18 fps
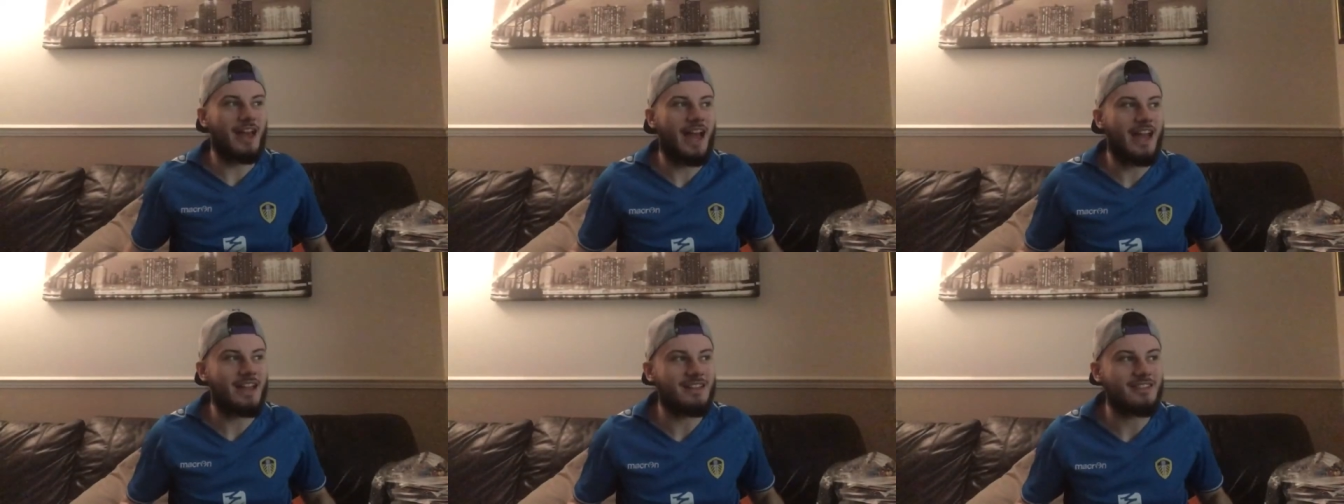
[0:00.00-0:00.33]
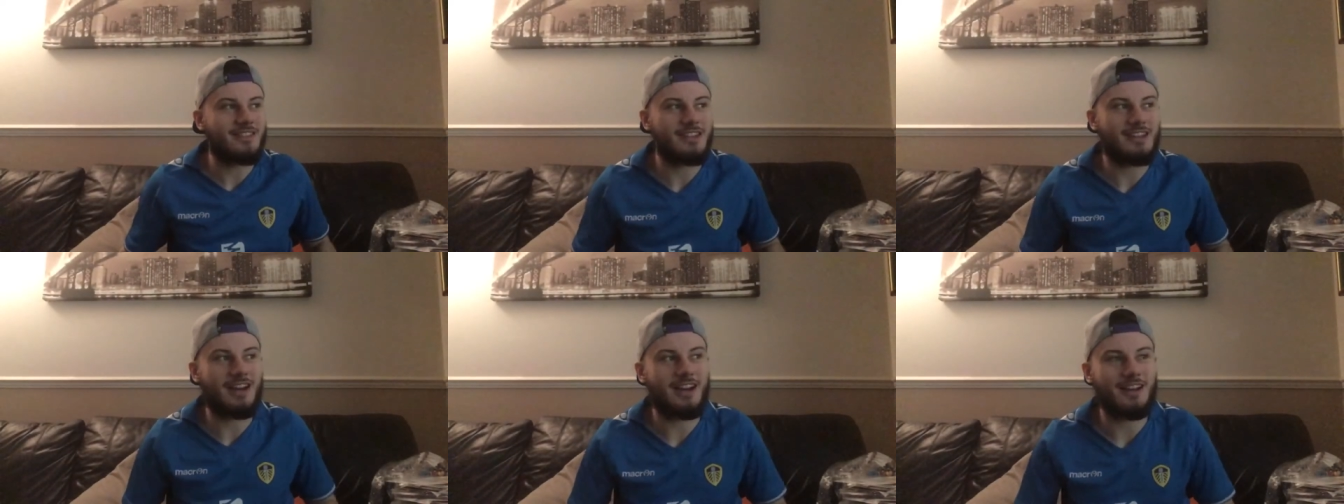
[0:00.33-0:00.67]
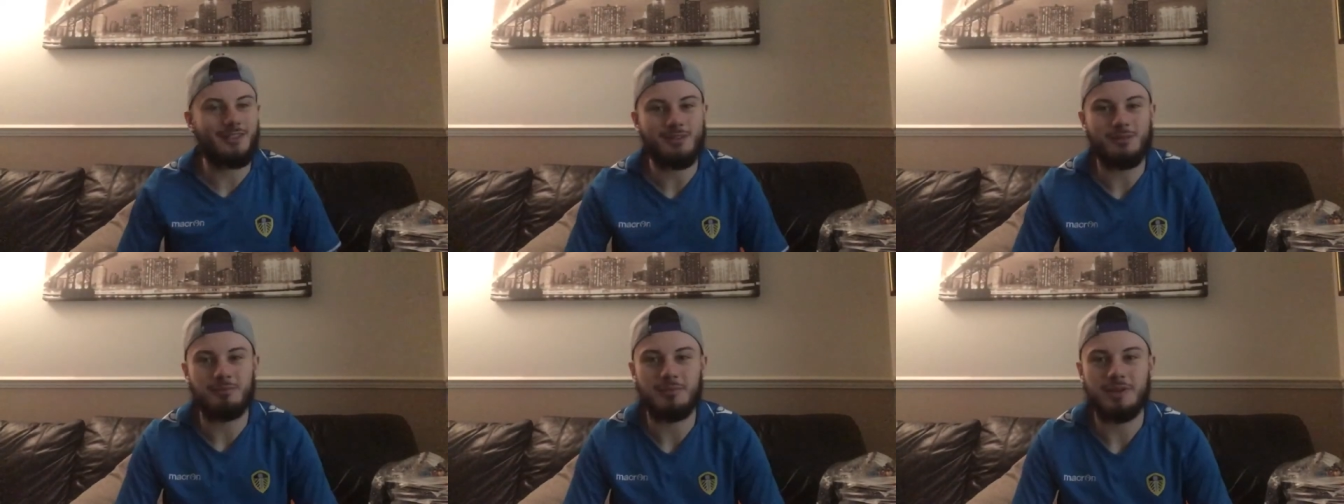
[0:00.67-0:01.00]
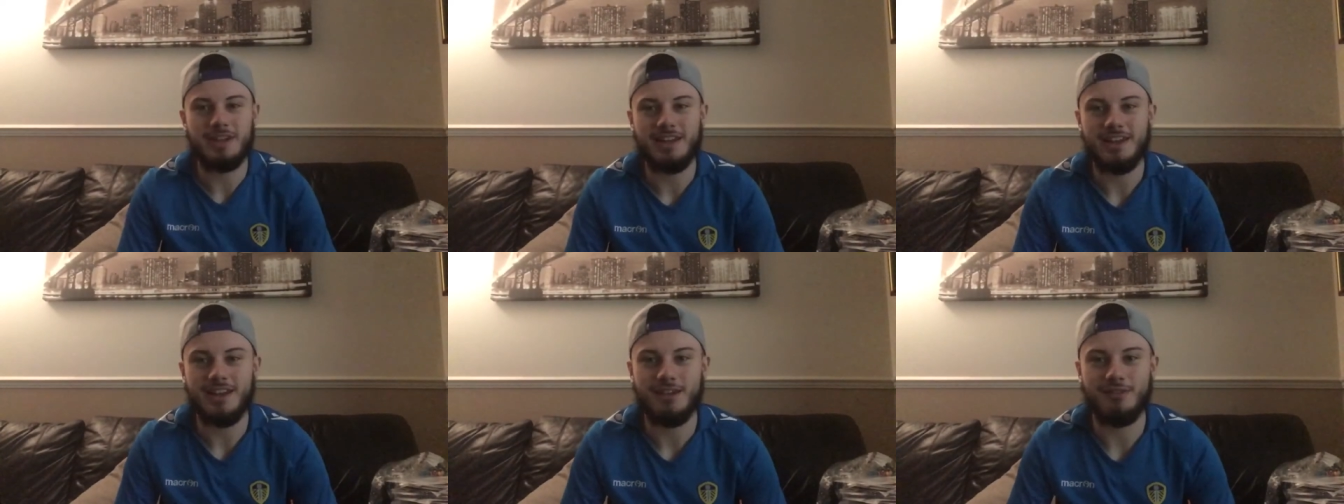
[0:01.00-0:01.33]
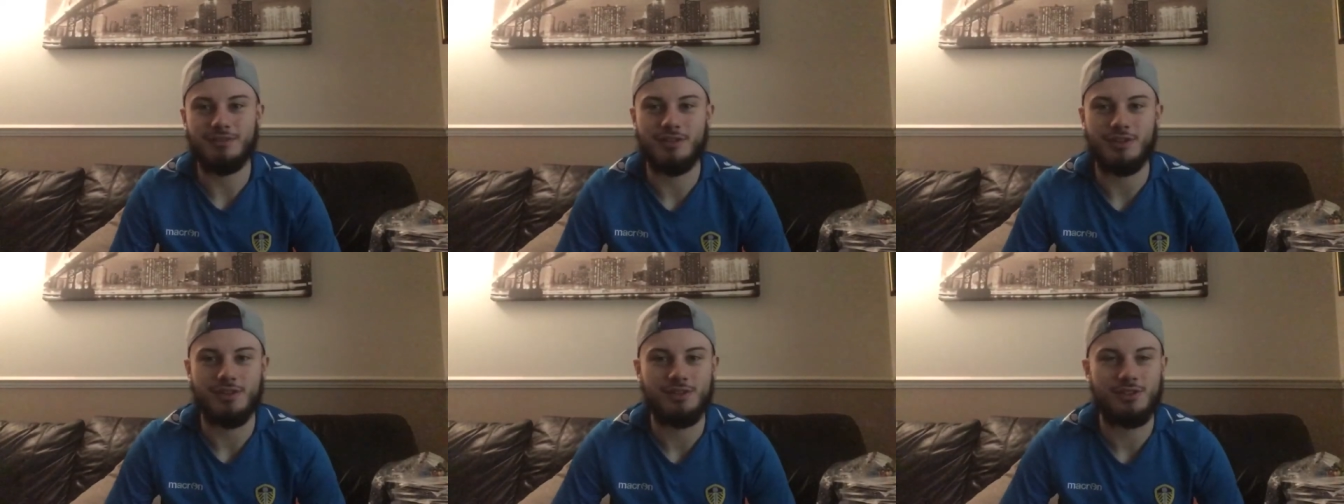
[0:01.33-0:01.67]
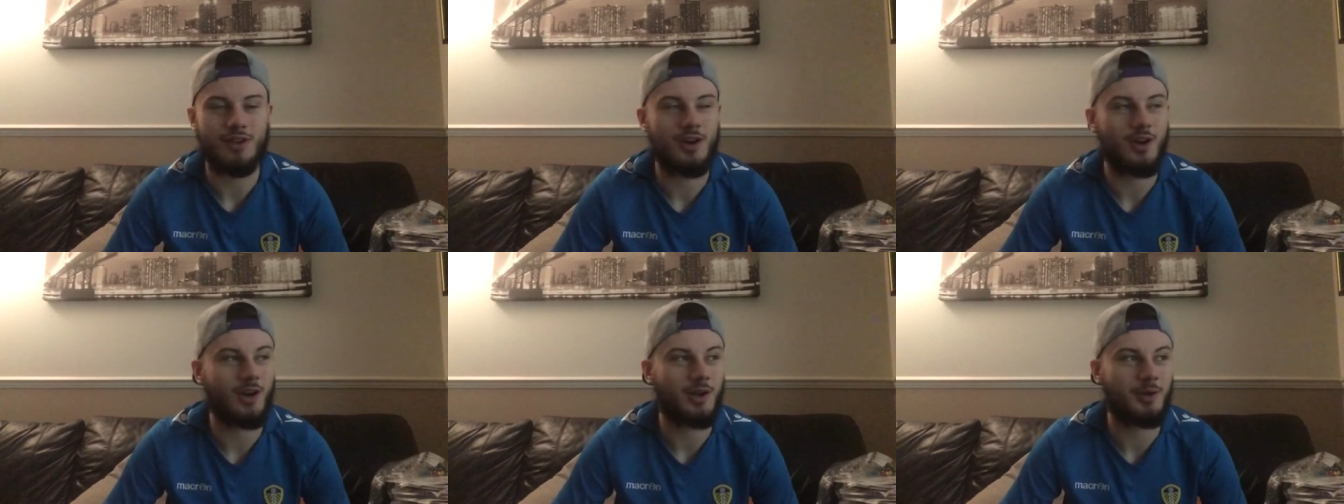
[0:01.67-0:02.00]
eighty-ninth minute of the
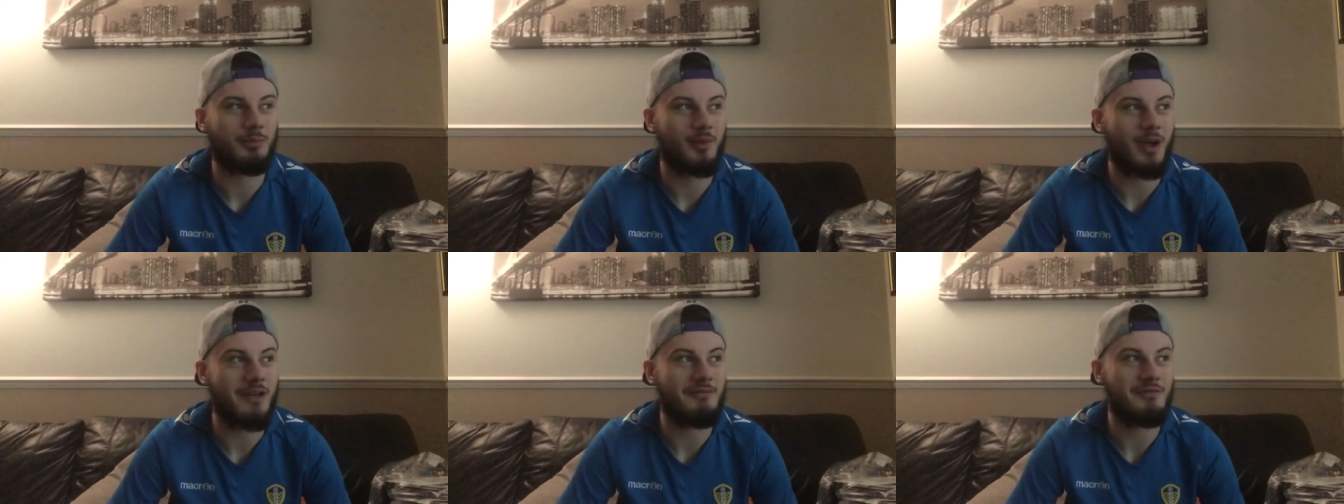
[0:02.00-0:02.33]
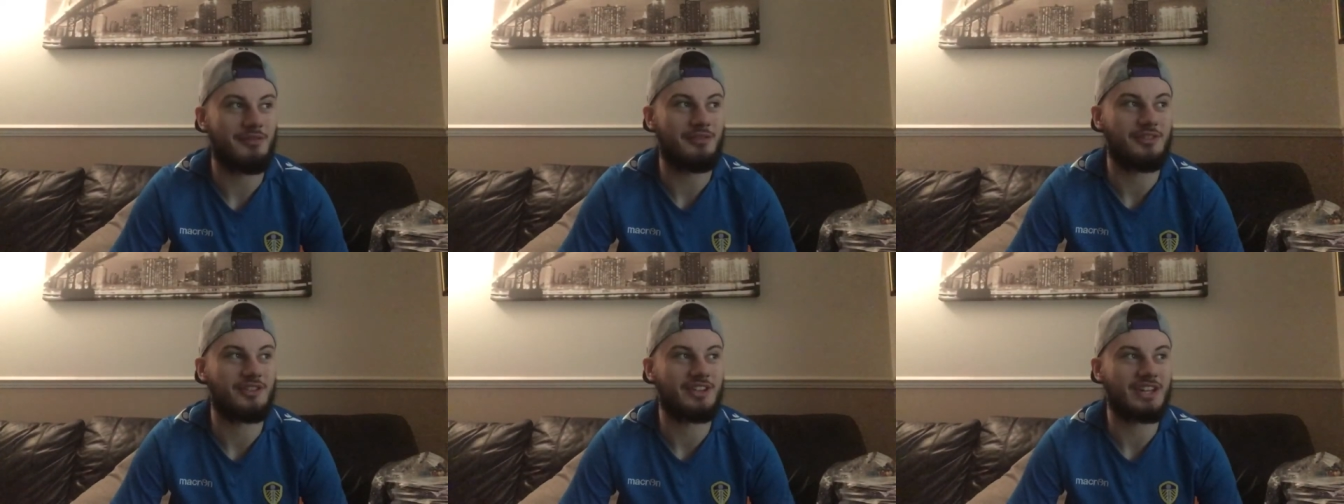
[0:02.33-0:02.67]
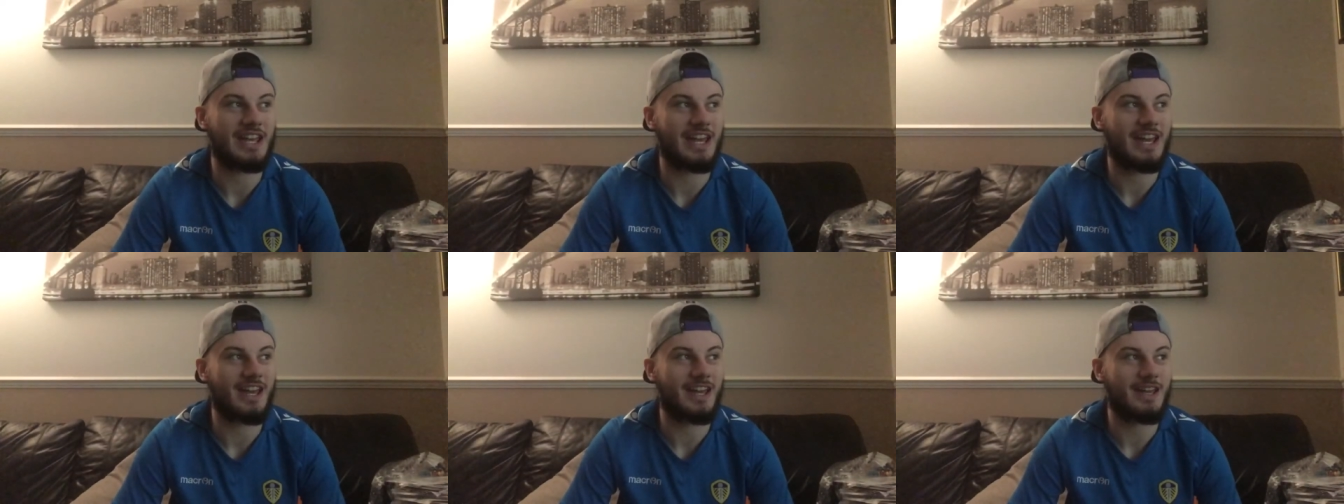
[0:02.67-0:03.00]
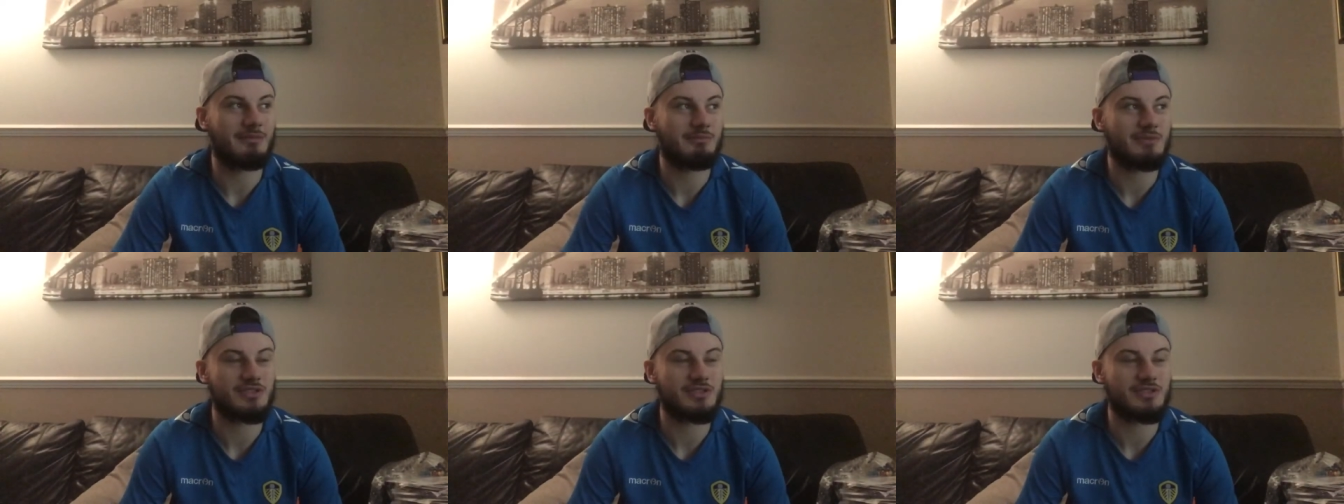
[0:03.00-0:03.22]
Stoke-Brentford game.